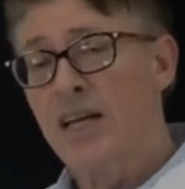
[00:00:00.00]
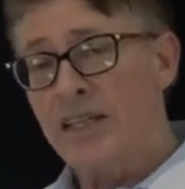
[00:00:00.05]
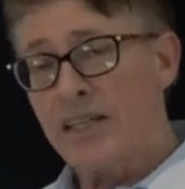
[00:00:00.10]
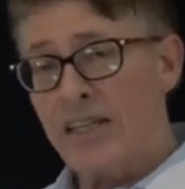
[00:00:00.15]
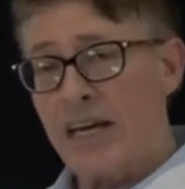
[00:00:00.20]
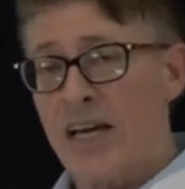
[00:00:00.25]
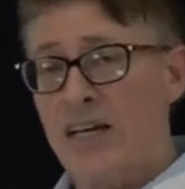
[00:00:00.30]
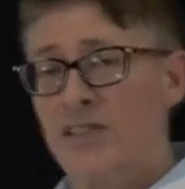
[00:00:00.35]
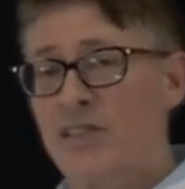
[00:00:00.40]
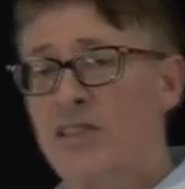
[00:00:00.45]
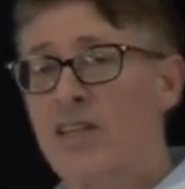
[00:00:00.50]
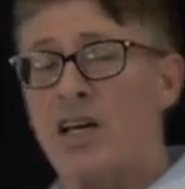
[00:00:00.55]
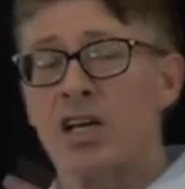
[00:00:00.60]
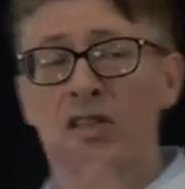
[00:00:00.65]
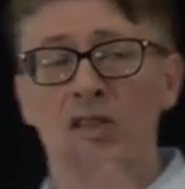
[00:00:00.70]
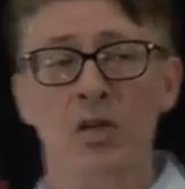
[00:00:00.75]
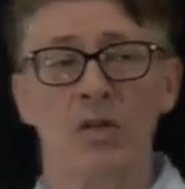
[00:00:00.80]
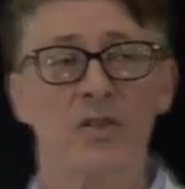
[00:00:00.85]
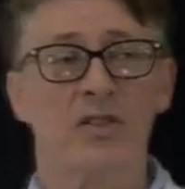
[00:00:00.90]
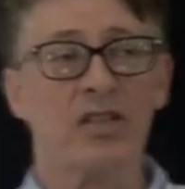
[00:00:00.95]
Yes,
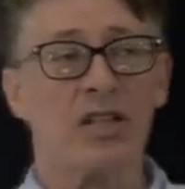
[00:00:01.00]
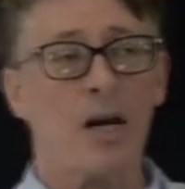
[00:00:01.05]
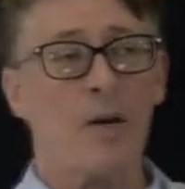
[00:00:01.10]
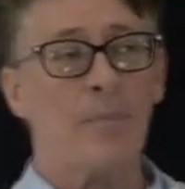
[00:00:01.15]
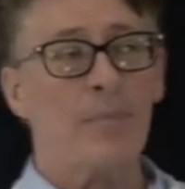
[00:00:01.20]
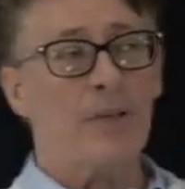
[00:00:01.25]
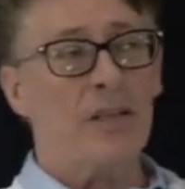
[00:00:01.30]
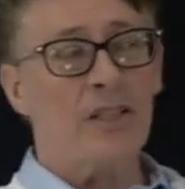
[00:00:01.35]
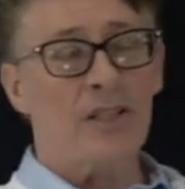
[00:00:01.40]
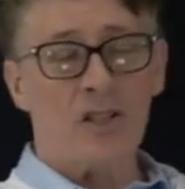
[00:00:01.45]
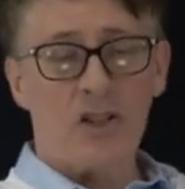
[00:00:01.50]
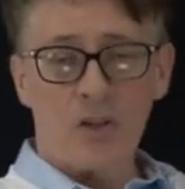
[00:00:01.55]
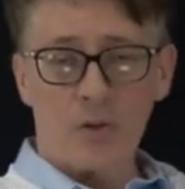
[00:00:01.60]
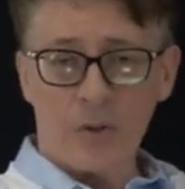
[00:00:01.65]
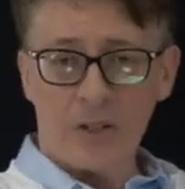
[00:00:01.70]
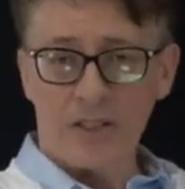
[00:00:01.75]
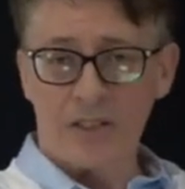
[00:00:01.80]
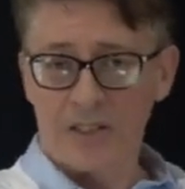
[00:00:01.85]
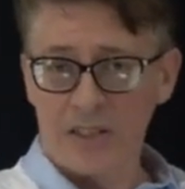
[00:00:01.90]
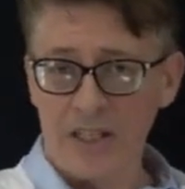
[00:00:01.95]
those companies
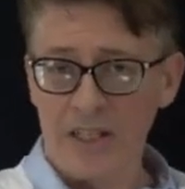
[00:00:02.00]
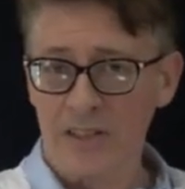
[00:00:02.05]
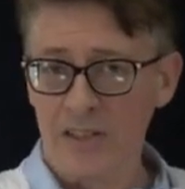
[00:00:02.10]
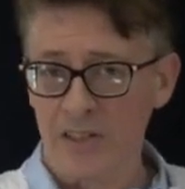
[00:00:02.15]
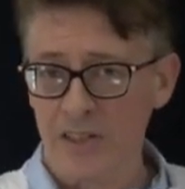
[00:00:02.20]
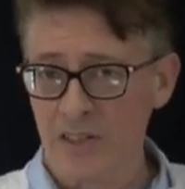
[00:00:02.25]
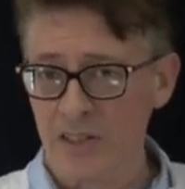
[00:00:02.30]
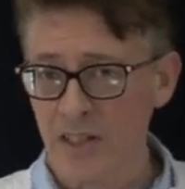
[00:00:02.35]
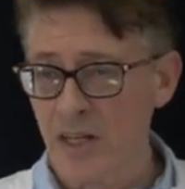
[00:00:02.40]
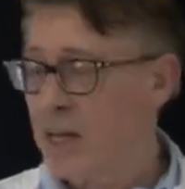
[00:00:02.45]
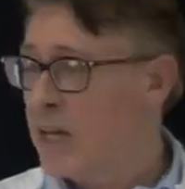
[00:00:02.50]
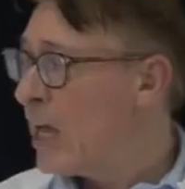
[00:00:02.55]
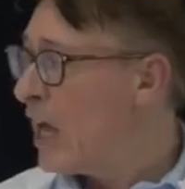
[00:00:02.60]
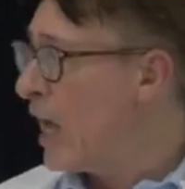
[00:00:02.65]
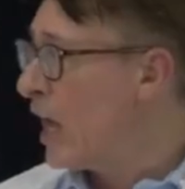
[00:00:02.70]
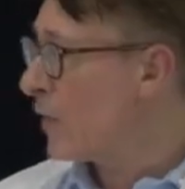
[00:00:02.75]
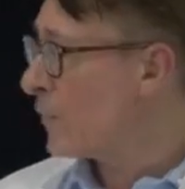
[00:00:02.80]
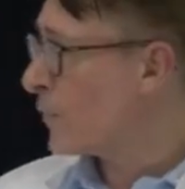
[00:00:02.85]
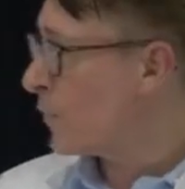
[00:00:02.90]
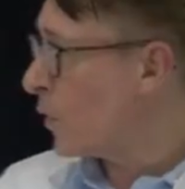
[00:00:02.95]
do exist,
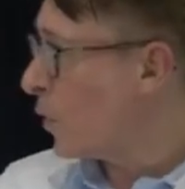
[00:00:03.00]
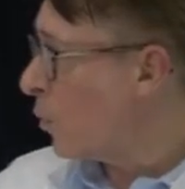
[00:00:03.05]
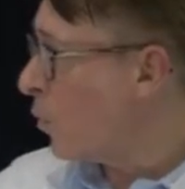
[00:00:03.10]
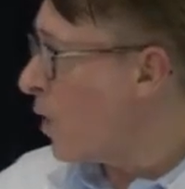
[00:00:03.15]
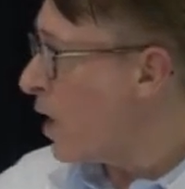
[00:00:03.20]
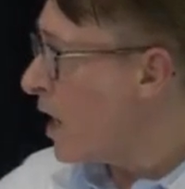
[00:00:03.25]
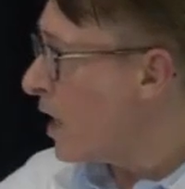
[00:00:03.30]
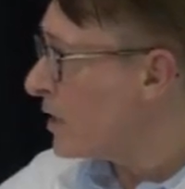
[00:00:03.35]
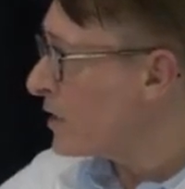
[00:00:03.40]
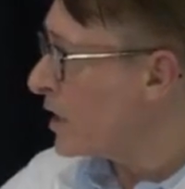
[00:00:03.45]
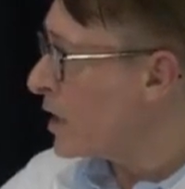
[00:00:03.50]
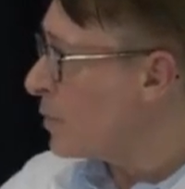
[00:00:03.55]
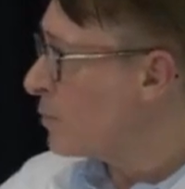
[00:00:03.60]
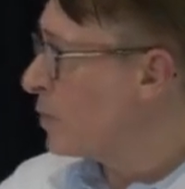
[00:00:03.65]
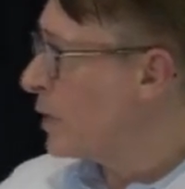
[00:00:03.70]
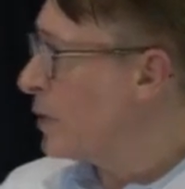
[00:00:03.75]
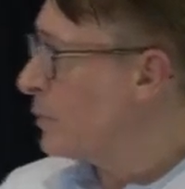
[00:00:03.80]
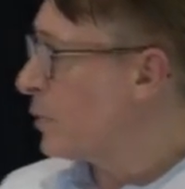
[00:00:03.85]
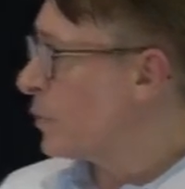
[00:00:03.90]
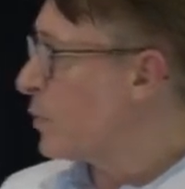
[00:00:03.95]
and for a while there,
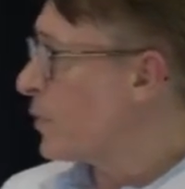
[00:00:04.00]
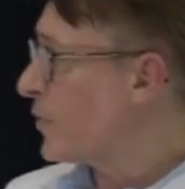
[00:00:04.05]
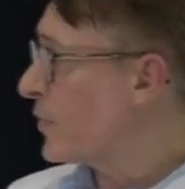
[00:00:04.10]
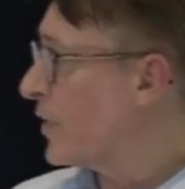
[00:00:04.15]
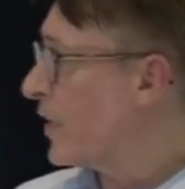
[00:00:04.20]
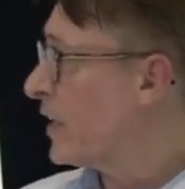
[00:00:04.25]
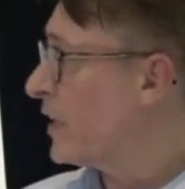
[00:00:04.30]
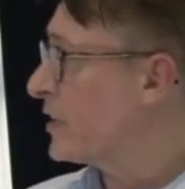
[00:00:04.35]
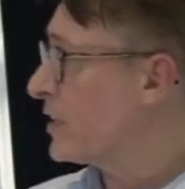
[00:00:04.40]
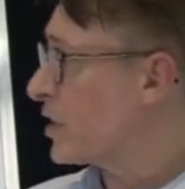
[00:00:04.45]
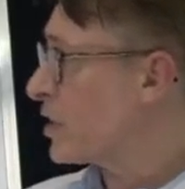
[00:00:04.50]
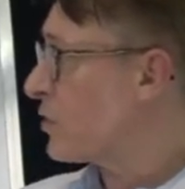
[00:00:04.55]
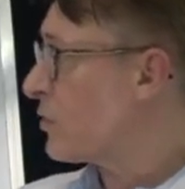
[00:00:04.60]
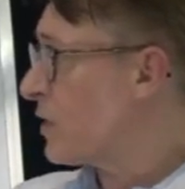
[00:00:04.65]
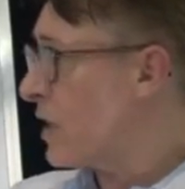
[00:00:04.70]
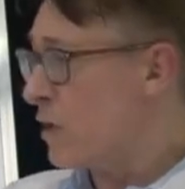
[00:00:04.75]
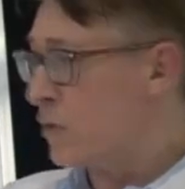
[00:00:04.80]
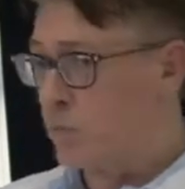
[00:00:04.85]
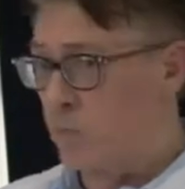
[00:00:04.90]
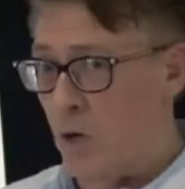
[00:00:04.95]
people were thinking that
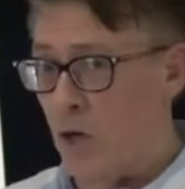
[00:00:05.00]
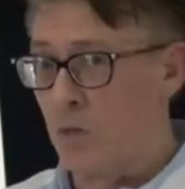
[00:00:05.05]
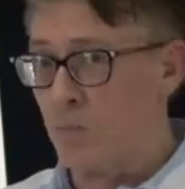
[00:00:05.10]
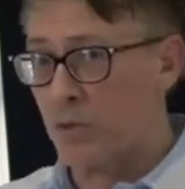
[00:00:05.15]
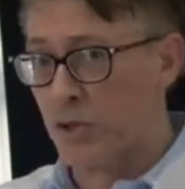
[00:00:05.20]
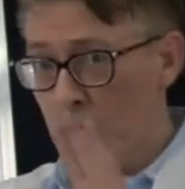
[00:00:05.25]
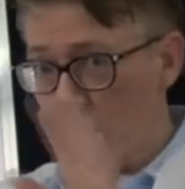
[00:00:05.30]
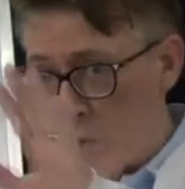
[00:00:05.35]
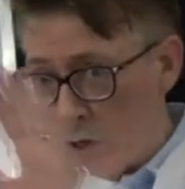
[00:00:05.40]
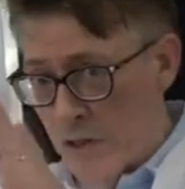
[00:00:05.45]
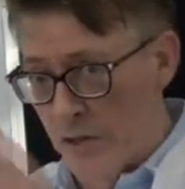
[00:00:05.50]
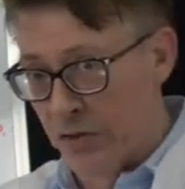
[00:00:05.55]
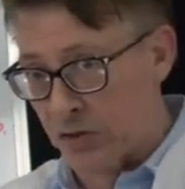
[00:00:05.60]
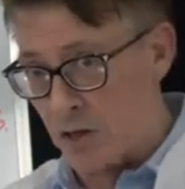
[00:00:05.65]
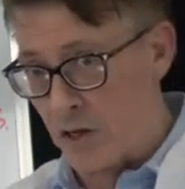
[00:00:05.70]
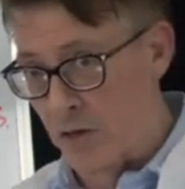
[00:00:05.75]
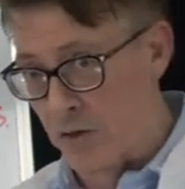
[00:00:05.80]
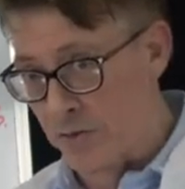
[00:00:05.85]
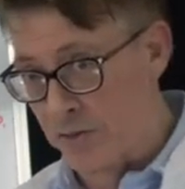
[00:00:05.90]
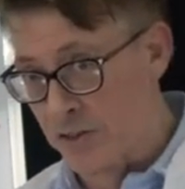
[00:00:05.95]
CROWD1 was one of
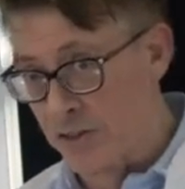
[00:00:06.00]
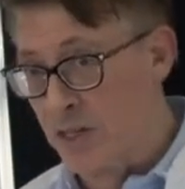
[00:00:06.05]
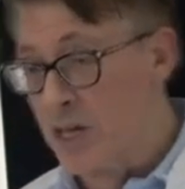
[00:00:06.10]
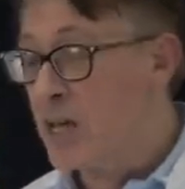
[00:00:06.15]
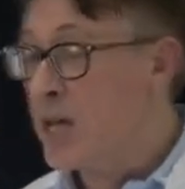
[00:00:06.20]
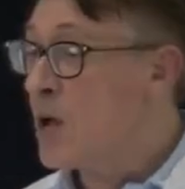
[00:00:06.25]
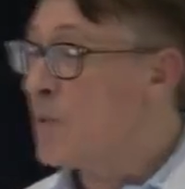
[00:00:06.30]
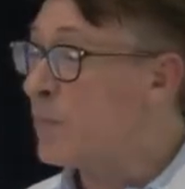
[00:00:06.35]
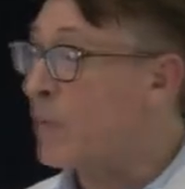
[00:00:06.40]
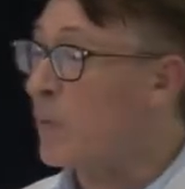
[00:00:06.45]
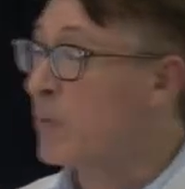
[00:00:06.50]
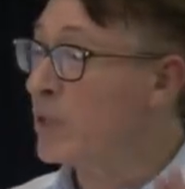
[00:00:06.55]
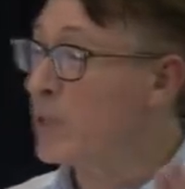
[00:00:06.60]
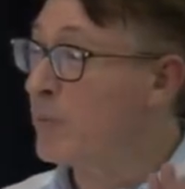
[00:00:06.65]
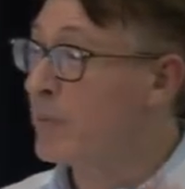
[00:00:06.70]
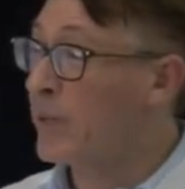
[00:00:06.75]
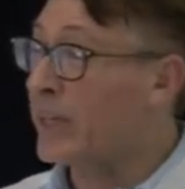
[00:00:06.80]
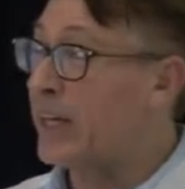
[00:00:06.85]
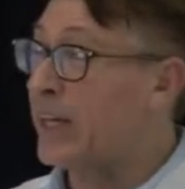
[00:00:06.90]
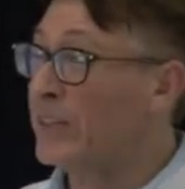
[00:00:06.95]
those, but when
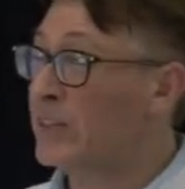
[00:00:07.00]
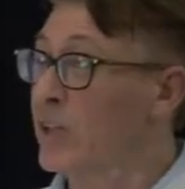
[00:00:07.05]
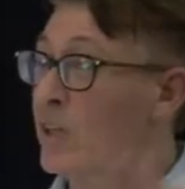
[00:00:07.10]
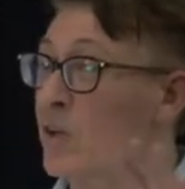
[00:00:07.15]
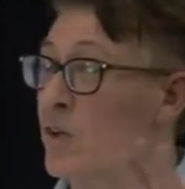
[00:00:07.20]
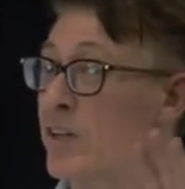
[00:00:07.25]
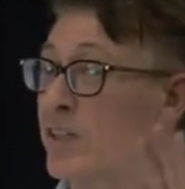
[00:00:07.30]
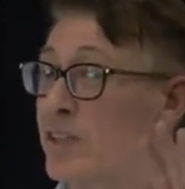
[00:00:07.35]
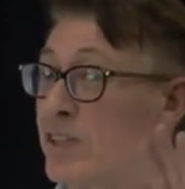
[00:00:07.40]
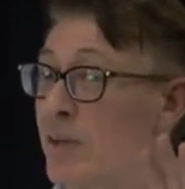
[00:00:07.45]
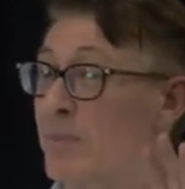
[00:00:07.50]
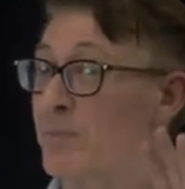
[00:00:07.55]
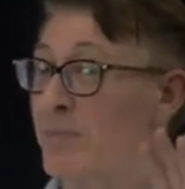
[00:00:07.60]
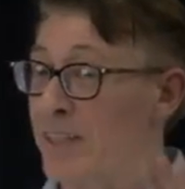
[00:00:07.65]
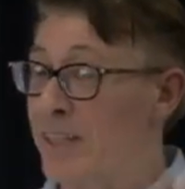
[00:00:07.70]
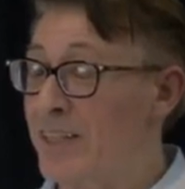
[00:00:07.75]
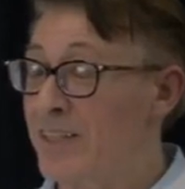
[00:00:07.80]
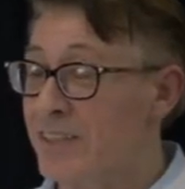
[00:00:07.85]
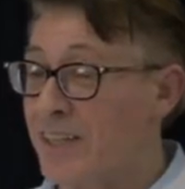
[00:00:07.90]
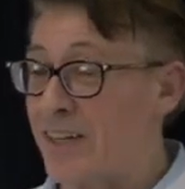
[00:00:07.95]
you begin to look at some
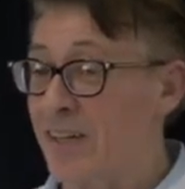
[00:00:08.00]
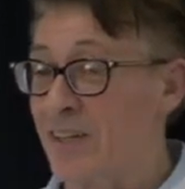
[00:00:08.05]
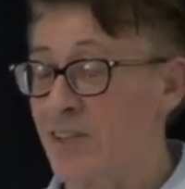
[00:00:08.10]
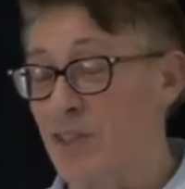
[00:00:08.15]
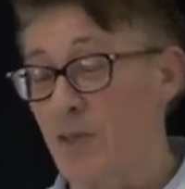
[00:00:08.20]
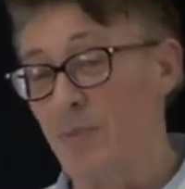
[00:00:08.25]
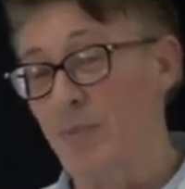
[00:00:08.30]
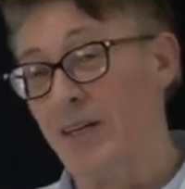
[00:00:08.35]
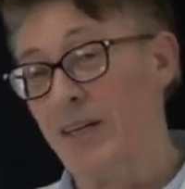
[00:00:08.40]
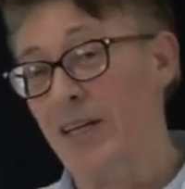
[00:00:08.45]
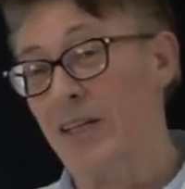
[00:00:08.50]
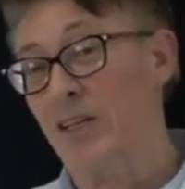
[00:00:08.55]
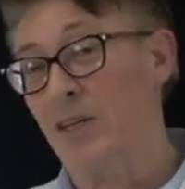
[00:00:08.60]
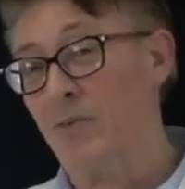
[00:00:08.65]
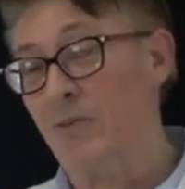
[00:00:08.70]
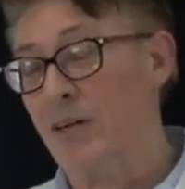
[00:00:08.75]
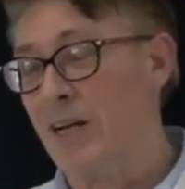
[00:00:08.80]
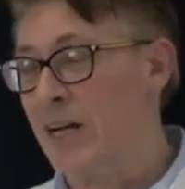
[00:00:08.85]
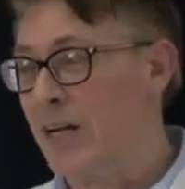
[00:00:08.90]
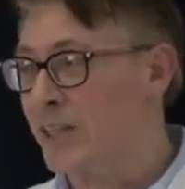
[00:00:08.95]
details, you begin
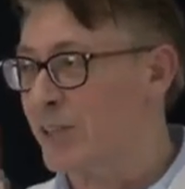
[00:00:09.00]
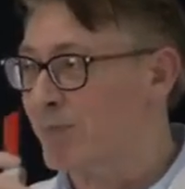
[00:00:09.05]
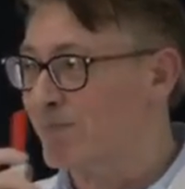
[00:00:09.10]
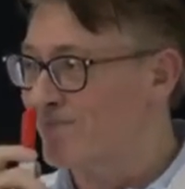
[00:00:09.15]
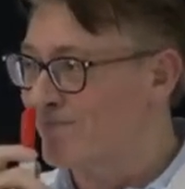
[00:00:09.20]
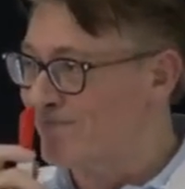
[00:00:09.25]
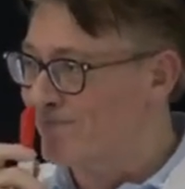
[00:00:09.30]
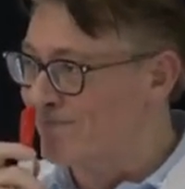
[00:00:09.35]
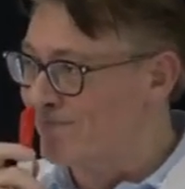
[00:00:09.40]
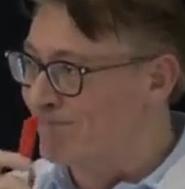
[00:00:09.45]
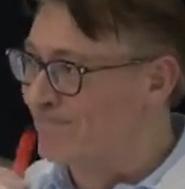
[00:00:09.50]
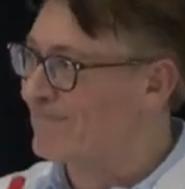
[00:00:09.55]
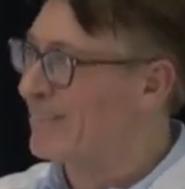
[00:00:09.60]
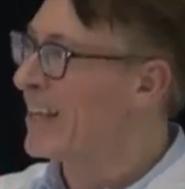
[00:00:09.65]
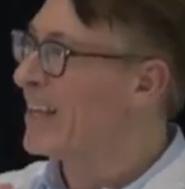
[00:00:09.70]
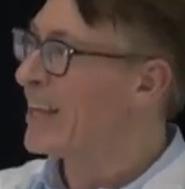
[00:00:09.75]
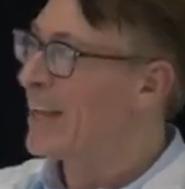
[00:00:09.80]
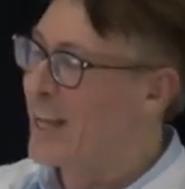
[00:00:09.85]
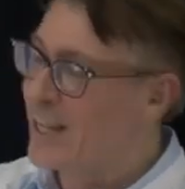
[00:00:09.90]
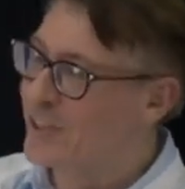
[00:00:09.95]
to realize,
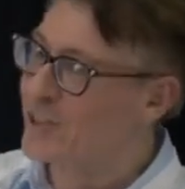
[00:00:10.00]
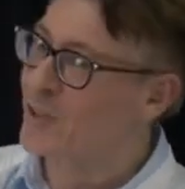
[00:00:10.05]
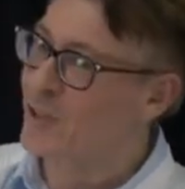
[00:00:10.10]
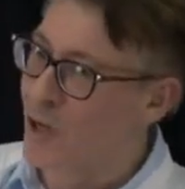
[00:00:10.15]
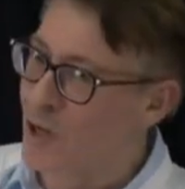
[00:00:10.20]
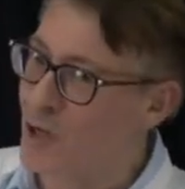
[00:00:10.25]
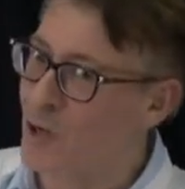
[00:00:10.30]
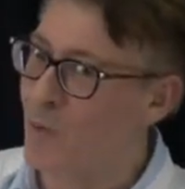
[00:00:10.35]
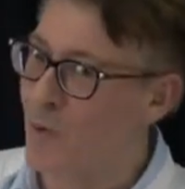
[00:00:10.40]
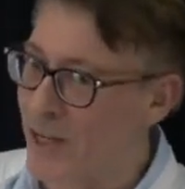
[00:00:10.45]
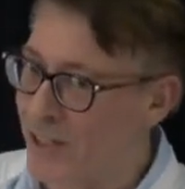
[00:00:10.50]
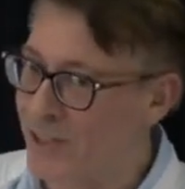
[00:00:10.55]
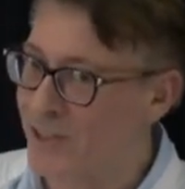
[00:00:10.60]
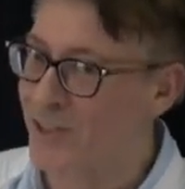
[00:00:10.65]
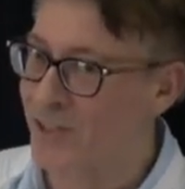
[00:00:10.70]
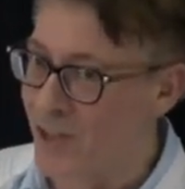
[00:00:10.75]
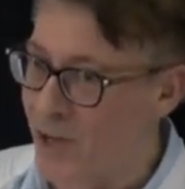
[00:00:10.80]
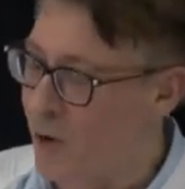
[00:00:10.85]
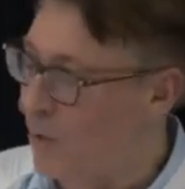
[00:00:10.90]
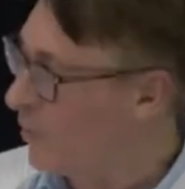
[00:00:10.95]
it's not quite
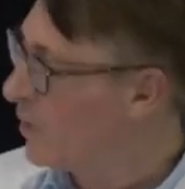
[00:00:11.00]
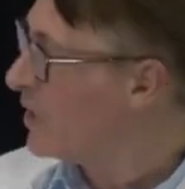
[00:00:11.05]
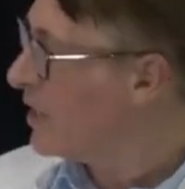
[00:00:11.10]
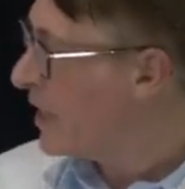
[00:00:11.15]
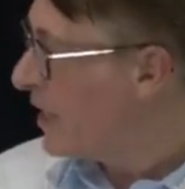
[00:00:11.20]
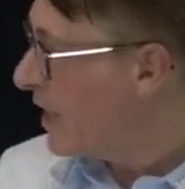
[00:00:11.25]
so.